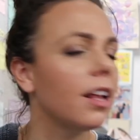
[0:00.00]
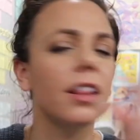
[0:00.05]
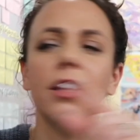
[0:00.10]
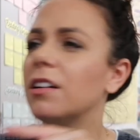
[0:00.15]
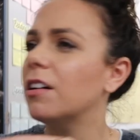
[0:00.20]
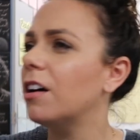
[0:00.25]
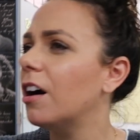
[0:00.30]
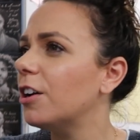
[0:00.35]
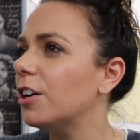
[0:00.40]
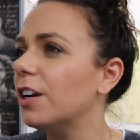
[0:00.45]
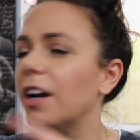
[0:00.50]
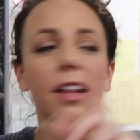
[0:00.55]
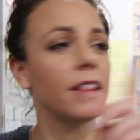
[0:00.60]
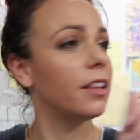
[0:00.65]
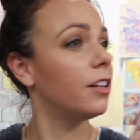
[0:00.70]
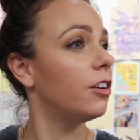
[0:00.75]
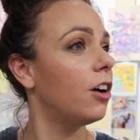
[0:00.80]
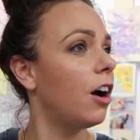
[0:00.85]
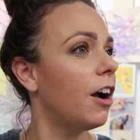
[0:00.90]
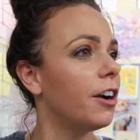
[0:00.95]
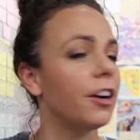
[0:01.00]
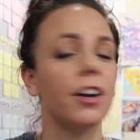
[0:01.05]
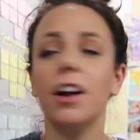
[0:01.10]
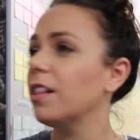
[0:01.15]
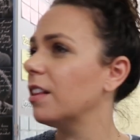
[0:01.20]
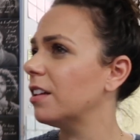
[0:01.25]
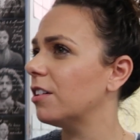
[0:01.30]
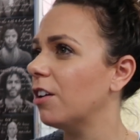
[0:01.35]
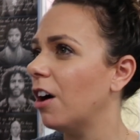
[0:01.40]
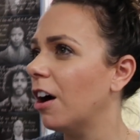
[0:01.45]
a little harder a little harder a
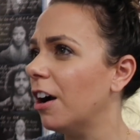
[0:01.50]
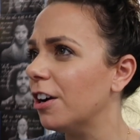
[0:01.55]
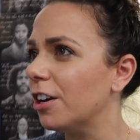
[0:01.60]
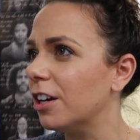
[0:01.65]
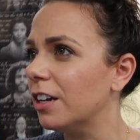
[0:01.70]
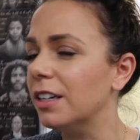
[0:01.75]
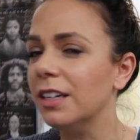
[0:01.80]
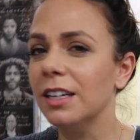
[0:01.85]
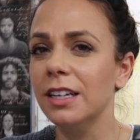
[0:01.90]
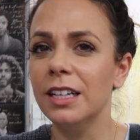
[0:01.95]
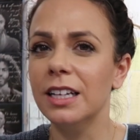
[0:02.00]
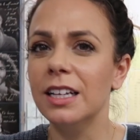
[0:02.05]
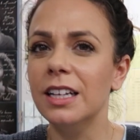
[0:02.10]
little harder